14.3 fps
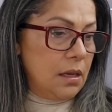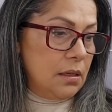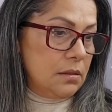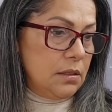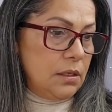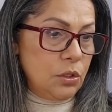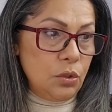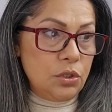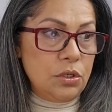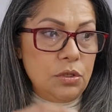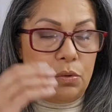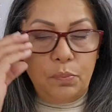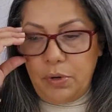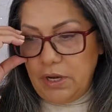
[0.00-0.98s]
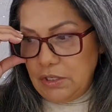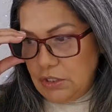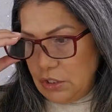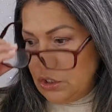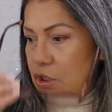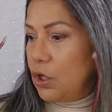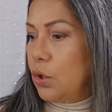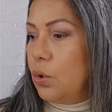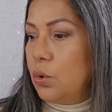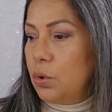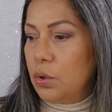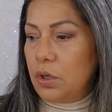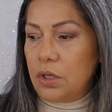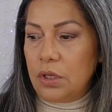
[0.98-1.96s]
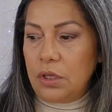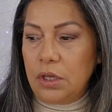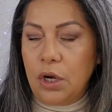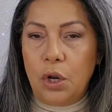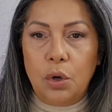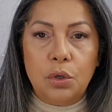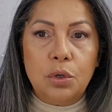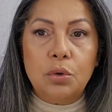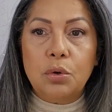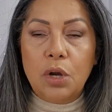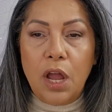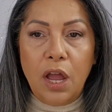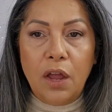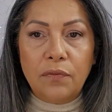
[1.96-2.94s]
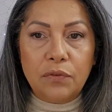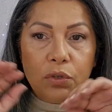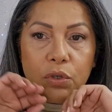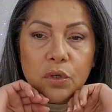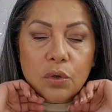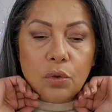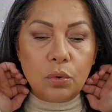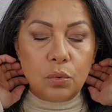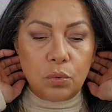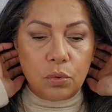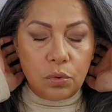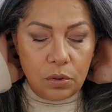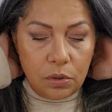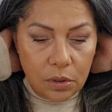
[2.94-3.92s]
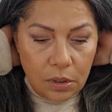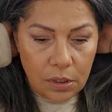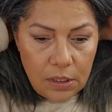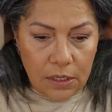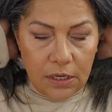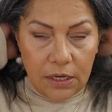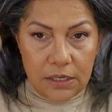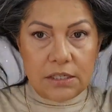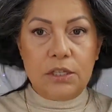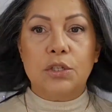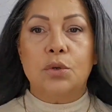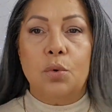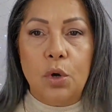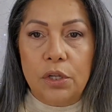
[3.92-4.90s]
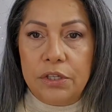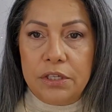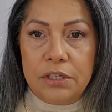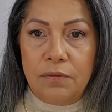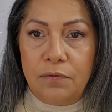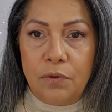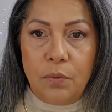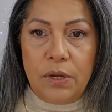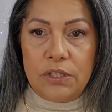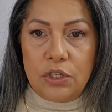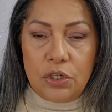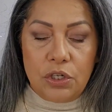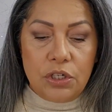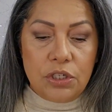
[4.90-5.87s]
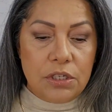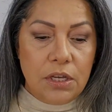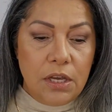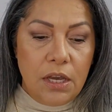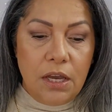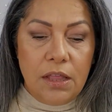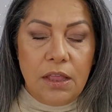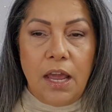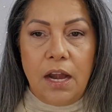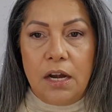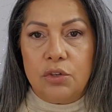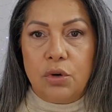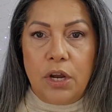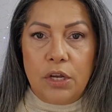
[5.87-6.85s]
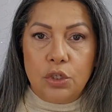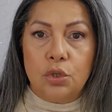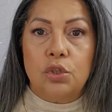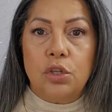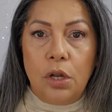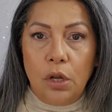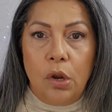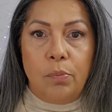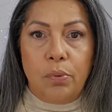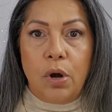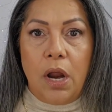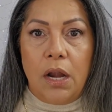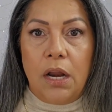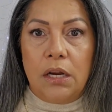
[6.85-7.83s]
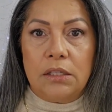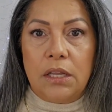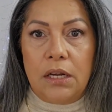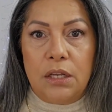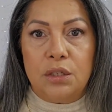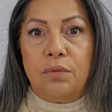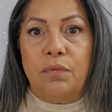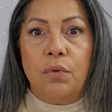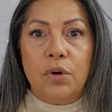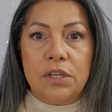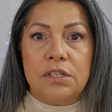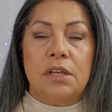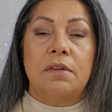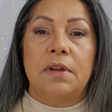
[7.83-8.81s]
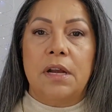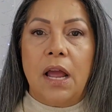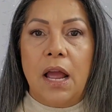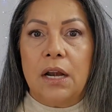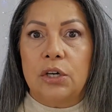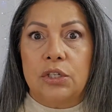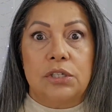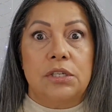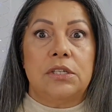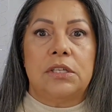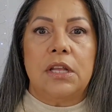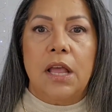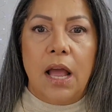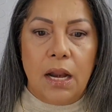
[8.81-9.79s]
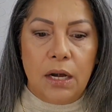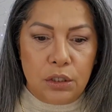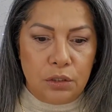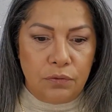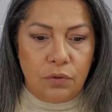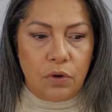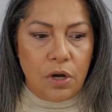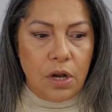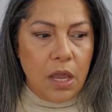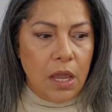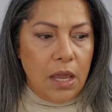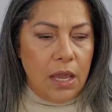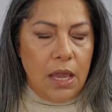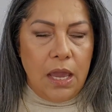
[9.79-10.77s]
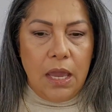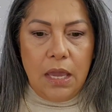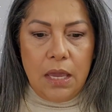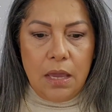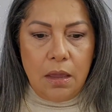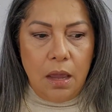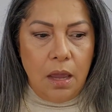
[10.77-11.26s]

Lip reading: That those are the prices. So you don't have to listen to all these influencers that are trying to sell you a product that is $47, $60 for a